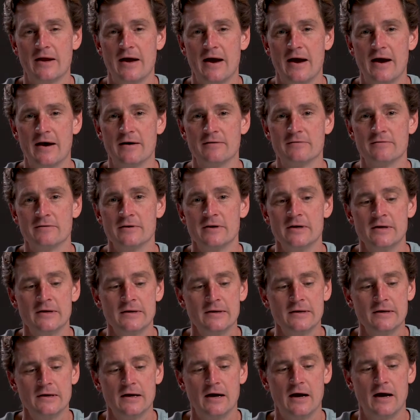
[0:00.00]
have,
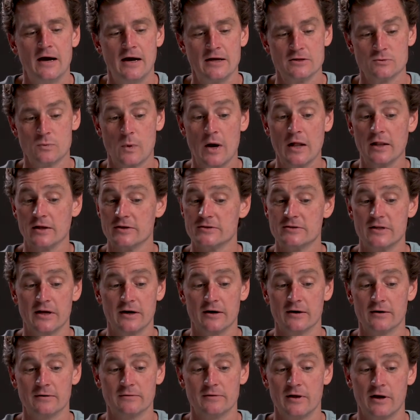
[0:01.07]
as well as
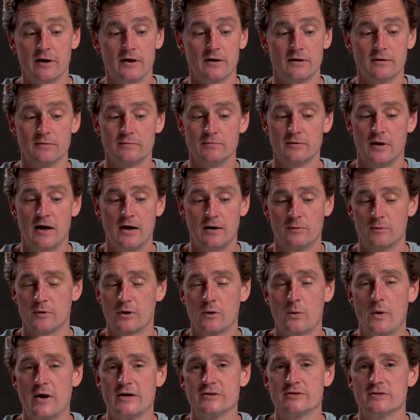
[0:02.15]
their
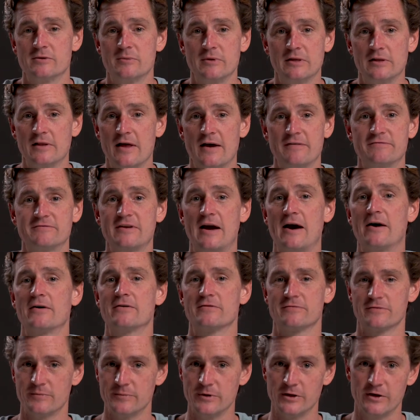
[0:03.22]
requests to be left out
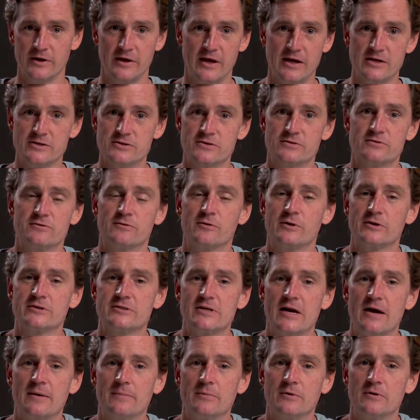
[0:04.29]
of communications, for
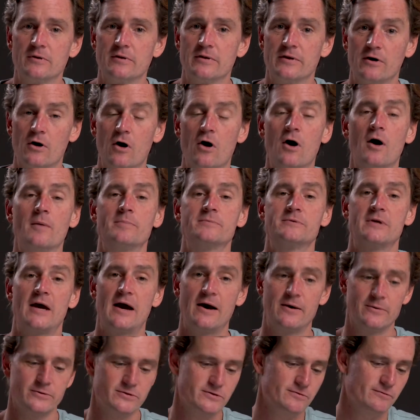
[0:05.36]
example, their
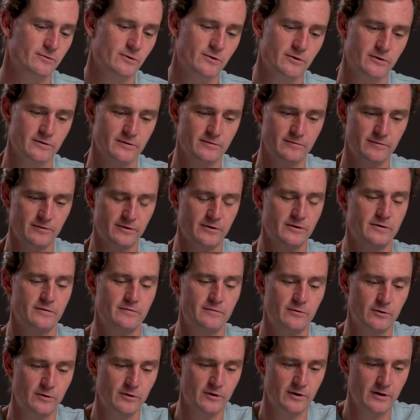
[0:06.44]
opt-outs for
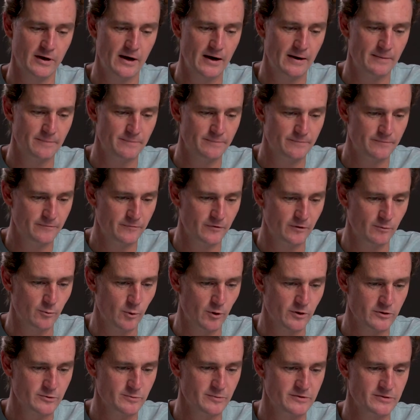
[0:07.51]

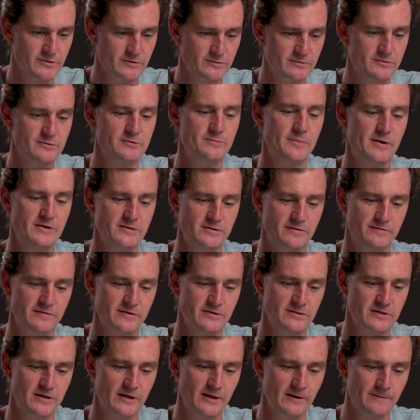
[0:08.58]
more
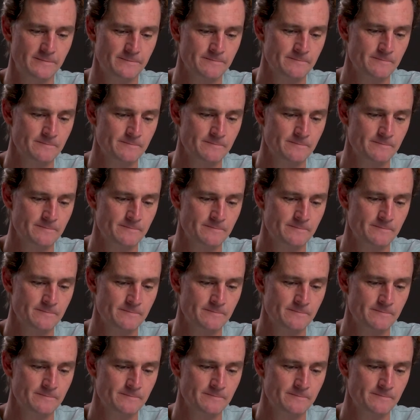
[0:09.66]
specificity.